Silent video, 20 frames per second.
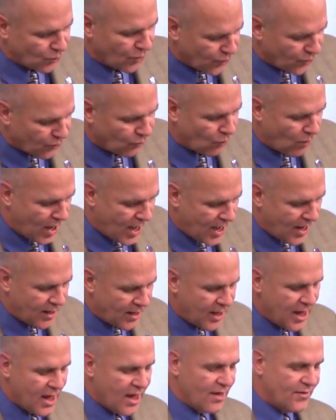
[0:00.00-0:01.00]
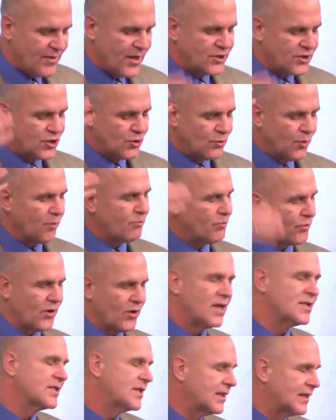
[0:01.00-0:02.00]
worthwhile that you are
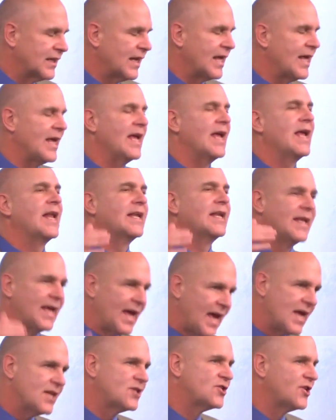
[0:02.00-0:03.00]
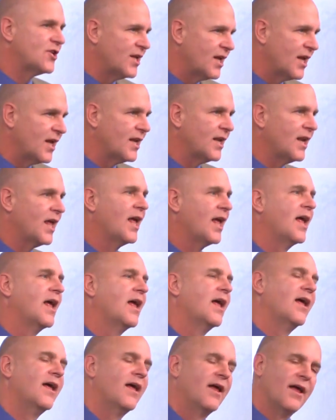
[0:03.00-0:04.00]
presently engaged in
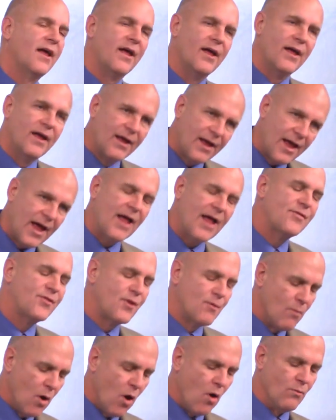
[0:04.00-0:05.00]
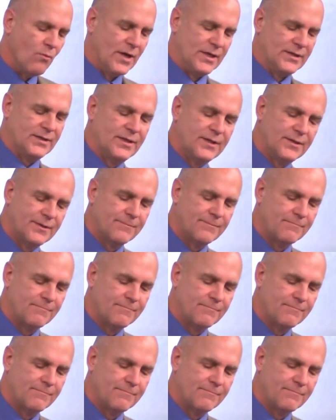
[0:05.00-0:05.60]
at the moment.